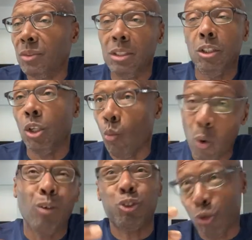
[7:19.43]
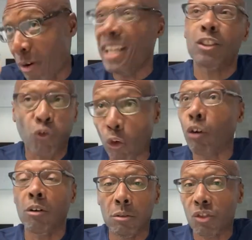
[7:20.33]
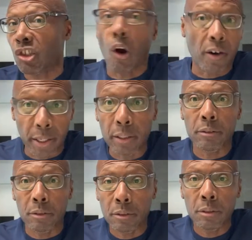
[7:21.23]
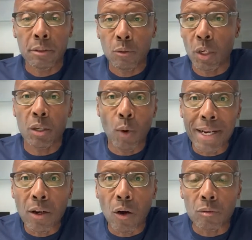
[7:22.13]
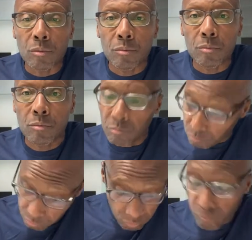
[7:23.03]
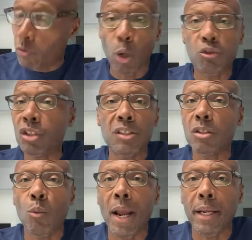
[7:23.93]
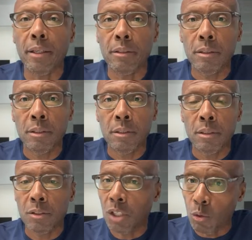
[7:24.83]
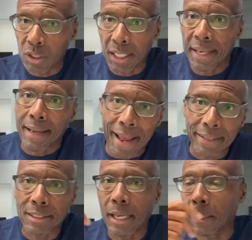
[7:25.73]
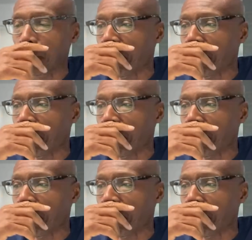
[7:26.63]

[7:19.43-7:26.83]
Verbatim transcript: your wealth transfer started. What are you waiting on? No sense to wait. Don't delay. Act today.